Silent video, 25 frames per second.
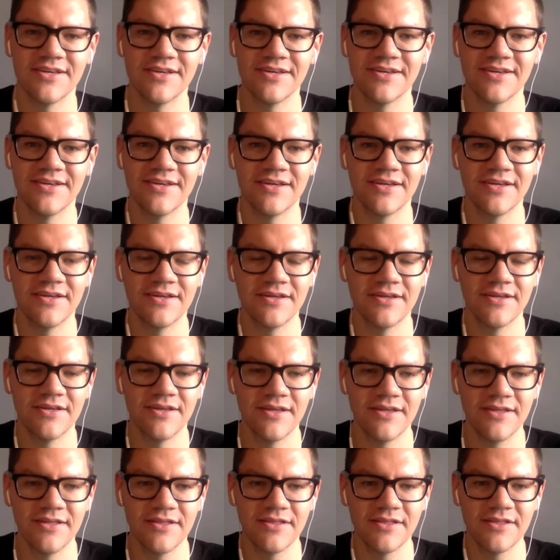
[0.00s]

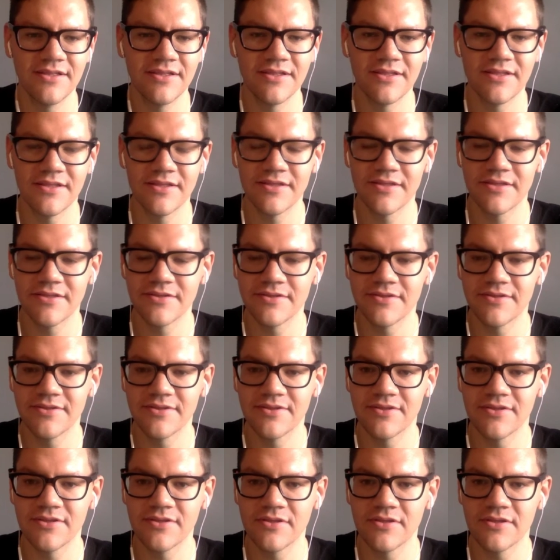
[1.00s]

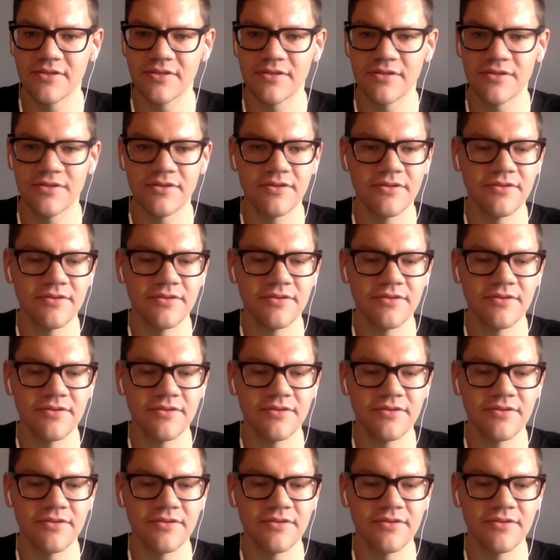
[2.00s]
[no speech]